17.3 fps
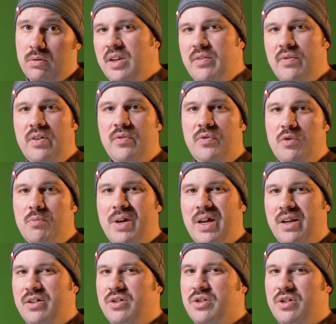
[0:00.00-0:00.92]
Even if you
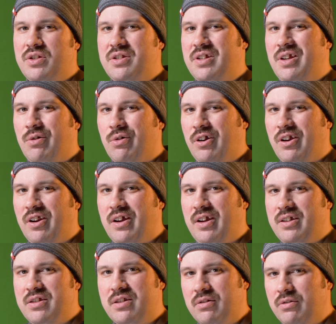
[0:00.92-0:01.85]
manage to stay
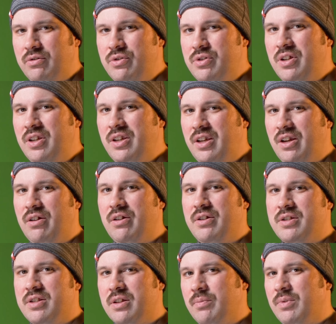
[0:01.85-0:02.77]
organized, losing gear
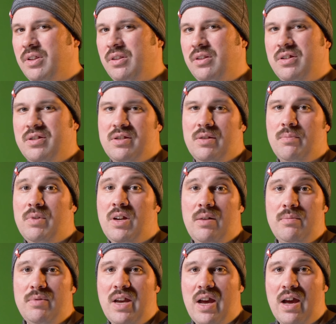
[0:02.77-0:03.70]
is something that
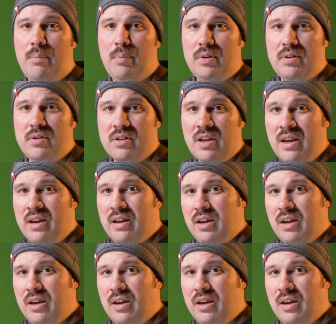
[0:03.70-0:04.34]
sometimes happens,